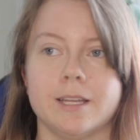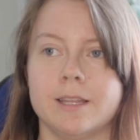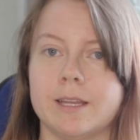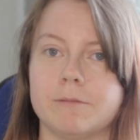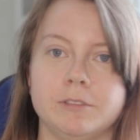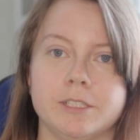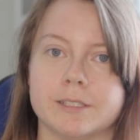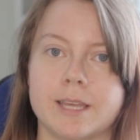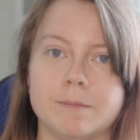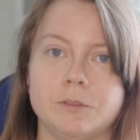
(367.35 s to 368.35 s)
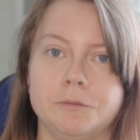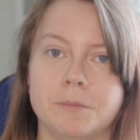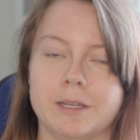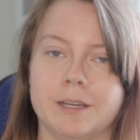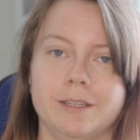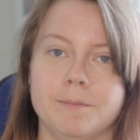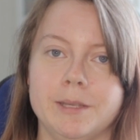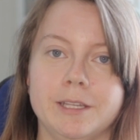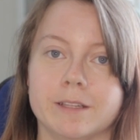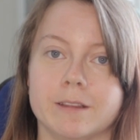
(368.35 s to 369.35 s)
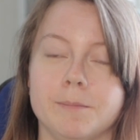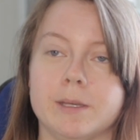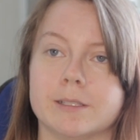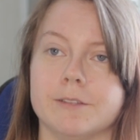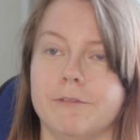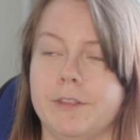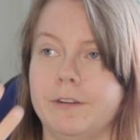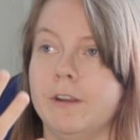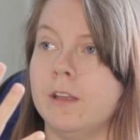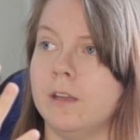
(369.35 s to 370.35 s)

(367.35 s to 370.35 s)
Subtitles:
and that one just captured my eye immediately because of their